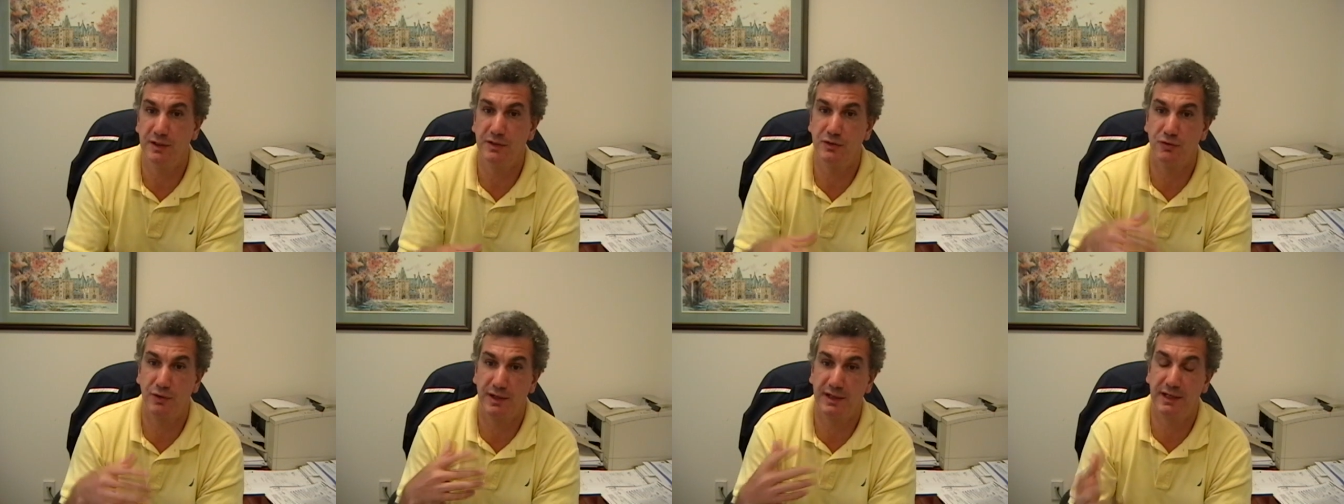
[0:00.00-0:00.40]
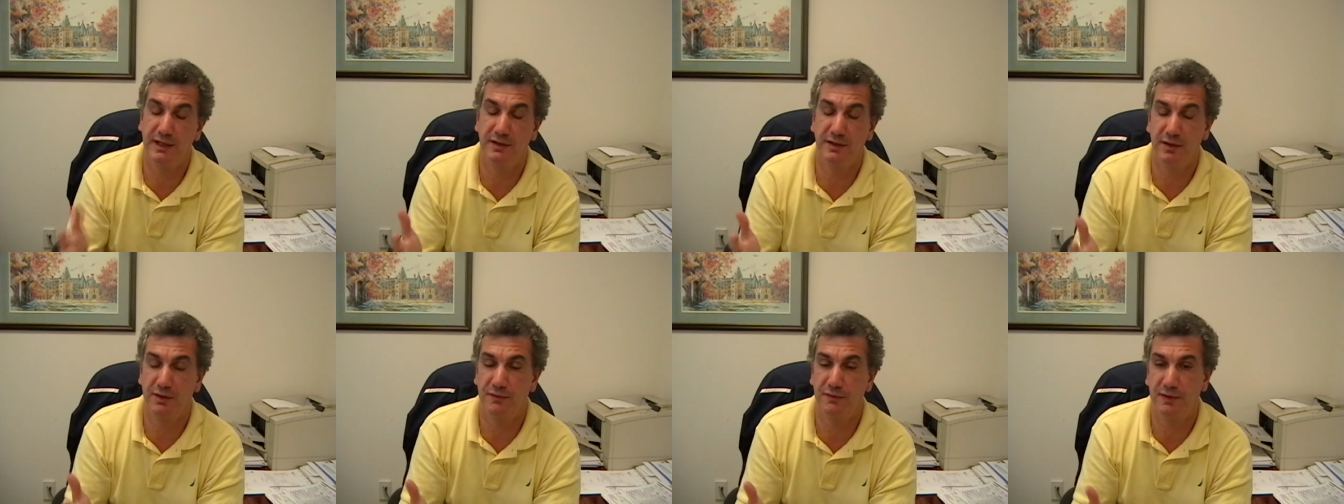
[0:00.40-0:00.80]
They're trying to get
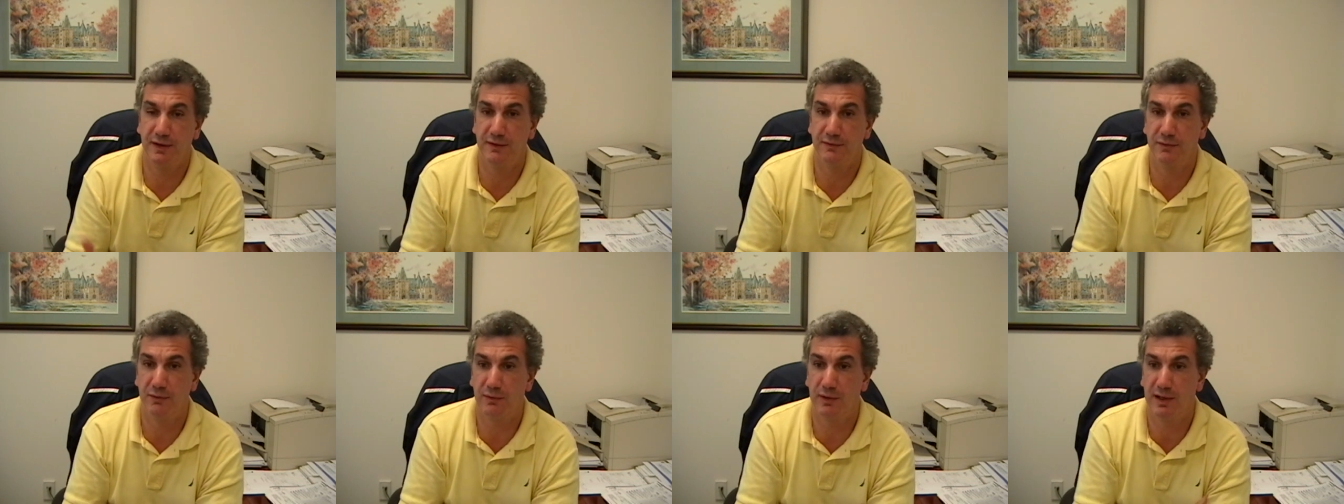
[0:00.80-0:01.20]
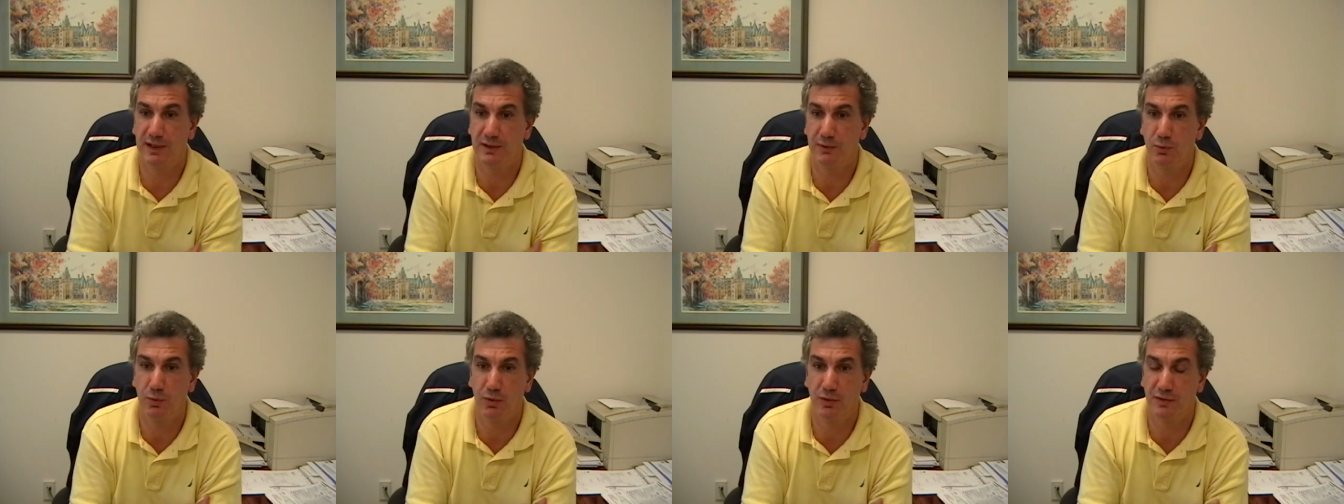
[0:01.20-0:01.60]
another fight for
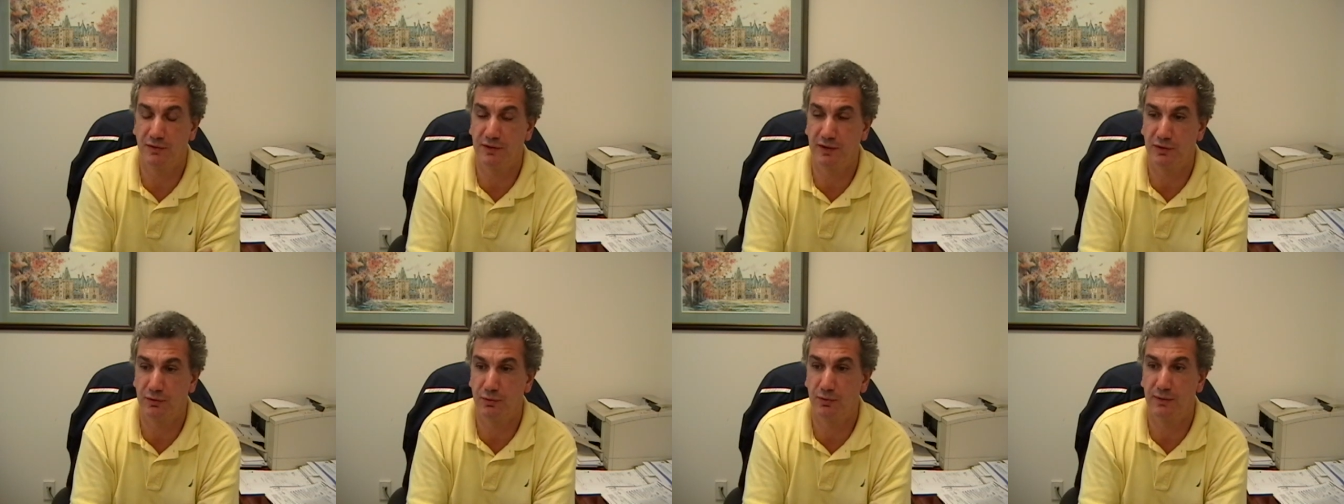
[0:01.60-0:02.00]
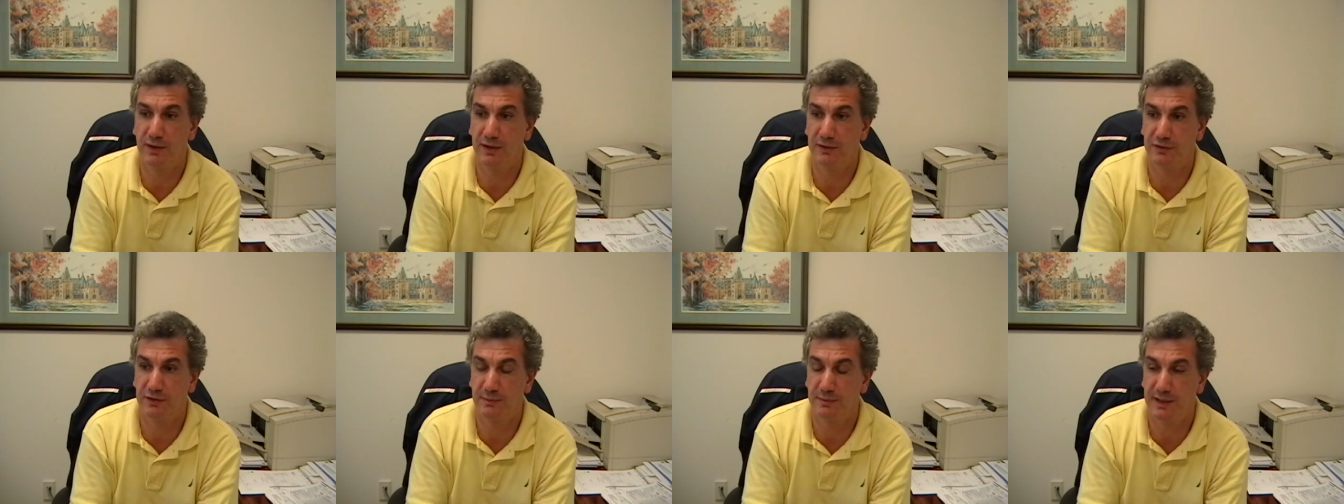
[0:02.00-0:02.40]
Rocky Juarez. They threw
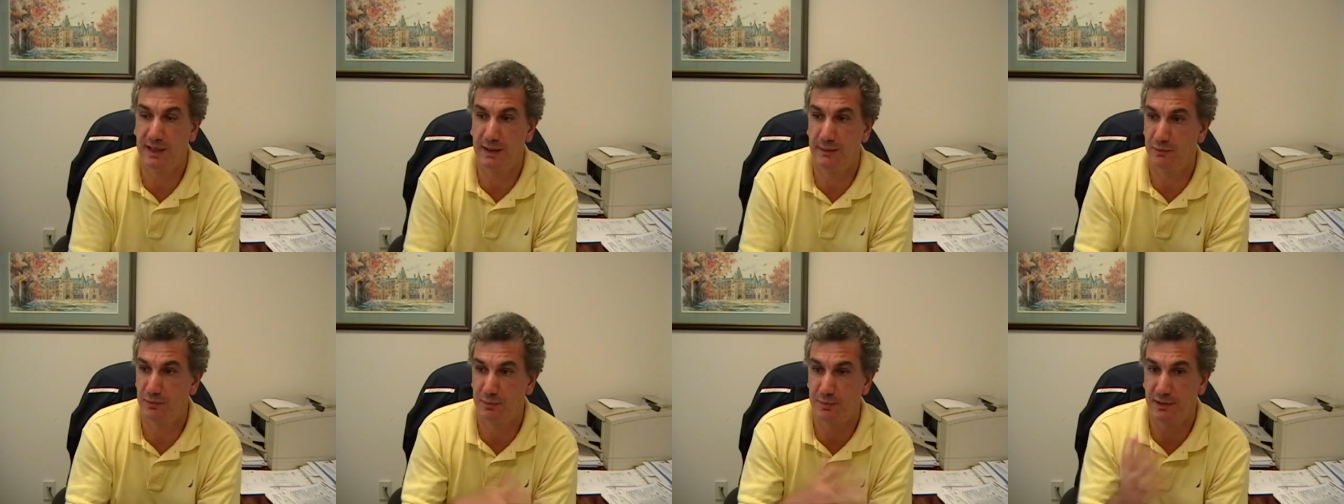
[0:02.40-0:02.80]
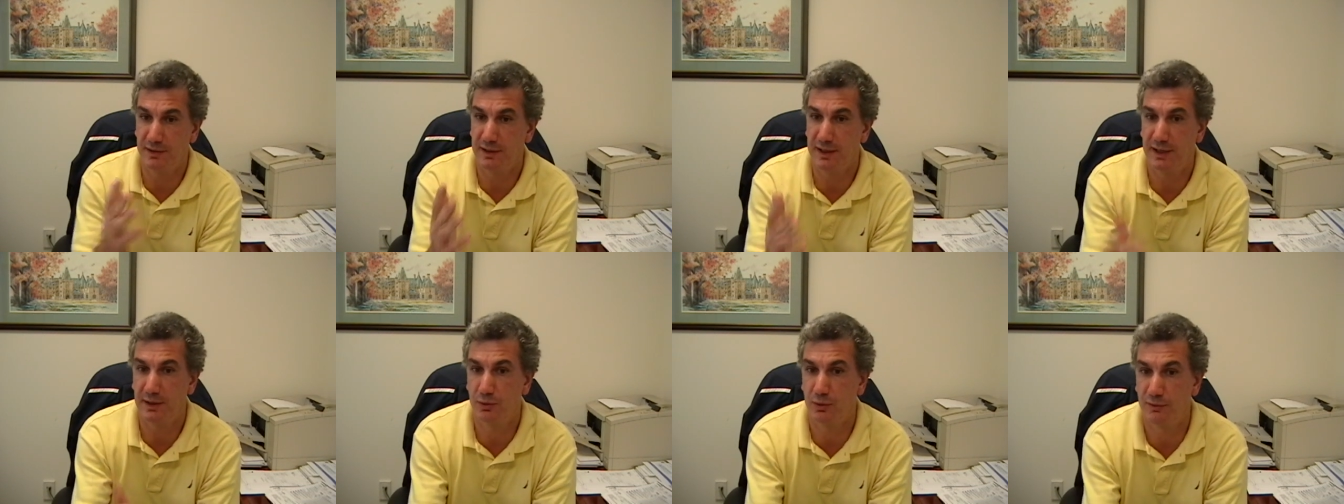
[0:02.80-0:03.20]
around some names,
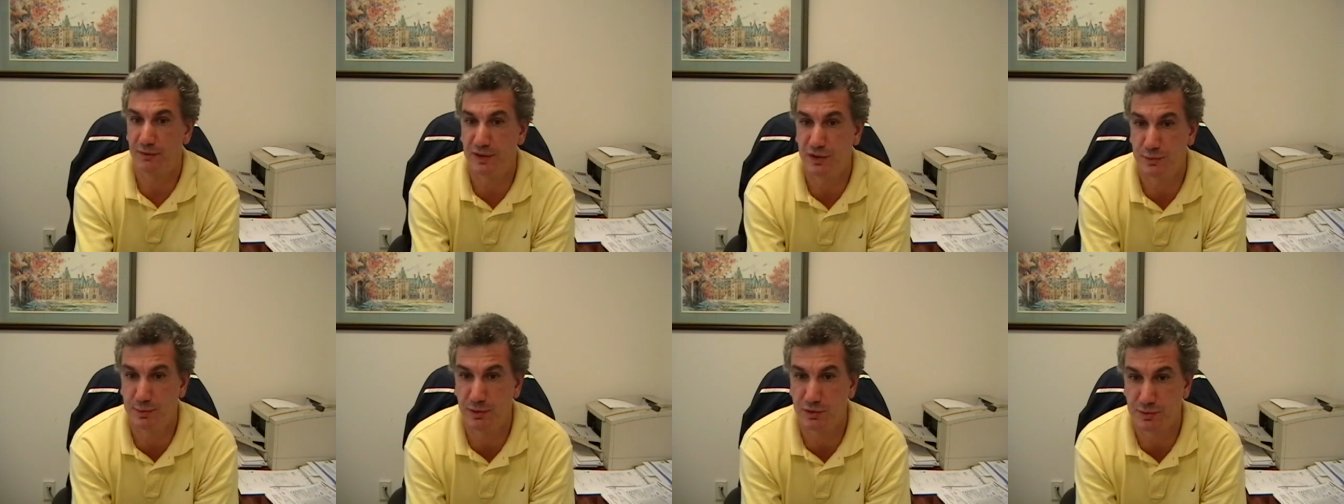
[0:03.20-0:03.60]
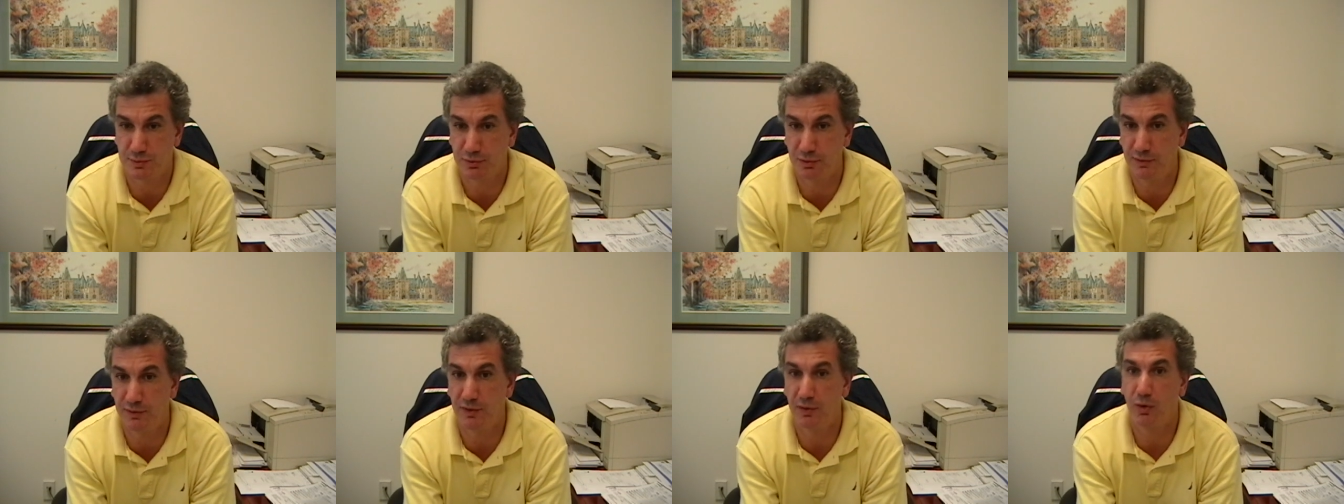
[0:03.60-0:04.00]
but I don't know if HBO's
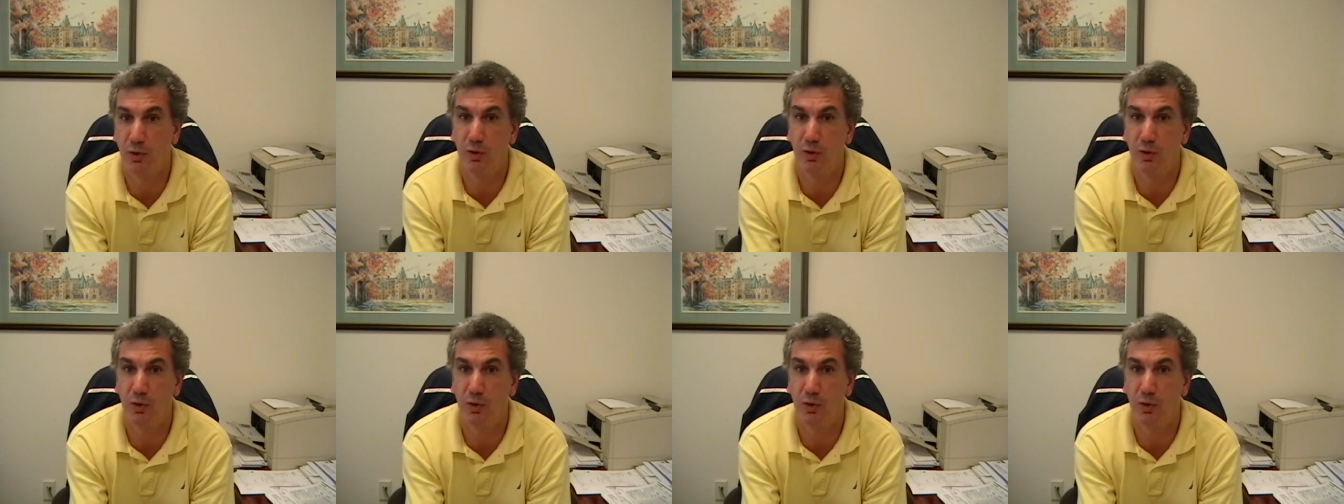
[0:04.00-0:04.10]
approved it.